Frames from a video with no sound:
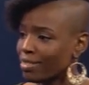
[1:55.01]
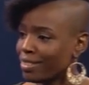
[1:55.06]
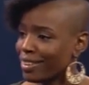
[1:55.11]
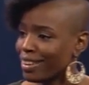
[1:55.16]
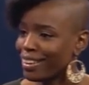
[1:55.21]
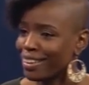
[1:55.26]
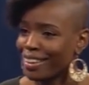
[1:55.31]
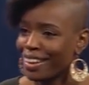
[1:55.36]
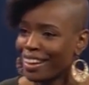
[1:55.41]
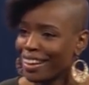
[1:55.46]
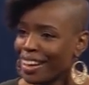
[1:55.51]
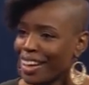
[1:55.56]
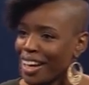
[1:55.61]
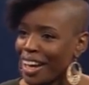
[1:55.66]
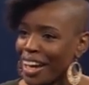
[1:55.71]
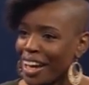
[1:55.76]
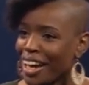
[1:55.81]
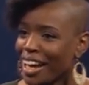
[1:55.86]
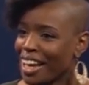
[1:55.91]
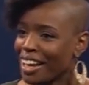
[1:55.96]

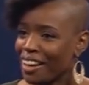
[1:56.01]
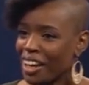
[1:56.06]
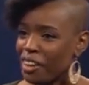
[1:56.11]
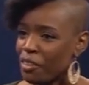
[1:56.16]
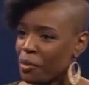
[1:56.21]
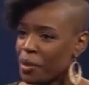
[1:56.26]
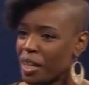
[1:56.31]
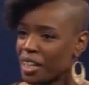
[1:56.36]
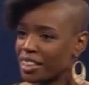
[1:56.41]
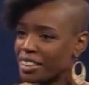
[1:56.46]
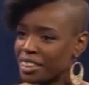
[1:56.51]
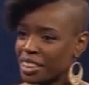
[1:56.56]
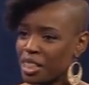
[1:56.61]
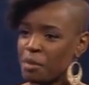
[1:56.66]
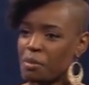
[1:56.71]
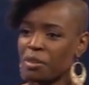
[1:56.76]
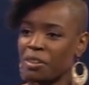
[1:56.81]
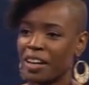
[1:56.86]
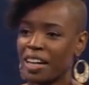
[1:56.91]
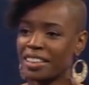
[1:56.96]
If we could
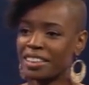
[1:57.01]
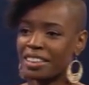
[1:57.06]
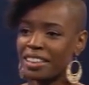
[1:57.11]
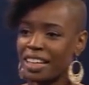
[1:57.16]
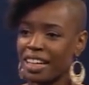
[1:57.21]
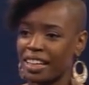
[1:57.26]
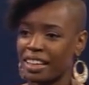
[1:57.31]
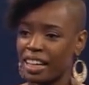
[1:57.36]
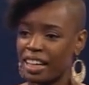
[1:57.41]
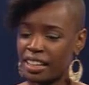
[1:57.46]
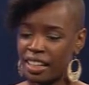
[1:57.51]
summarize it like that.